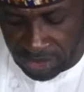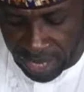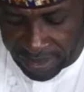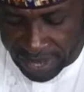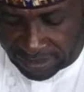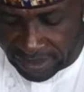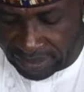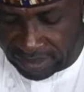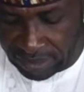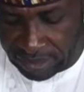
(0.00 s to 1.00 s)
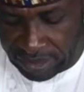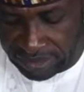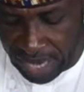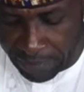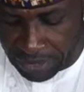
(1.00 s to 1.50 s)
arrest is
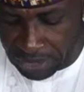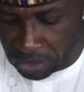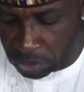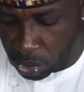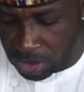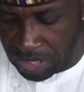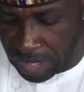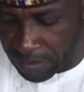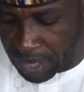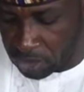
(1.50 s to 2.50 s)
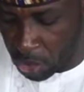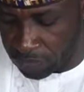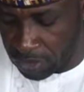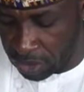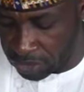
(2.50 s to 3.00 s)
damaging to the image
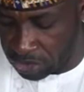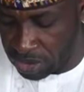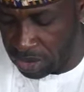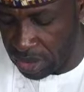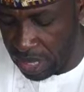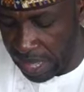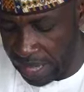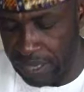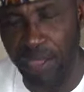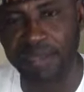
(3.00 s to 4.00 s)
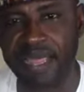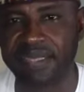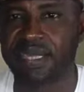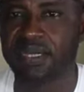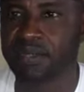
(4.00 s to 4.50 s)
of the country and our
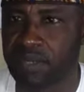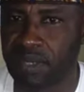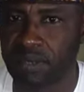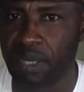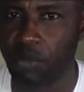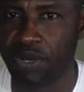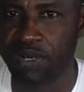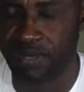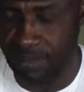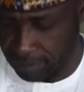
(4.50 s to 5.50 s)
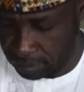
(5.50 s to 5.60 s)
nascent democracy.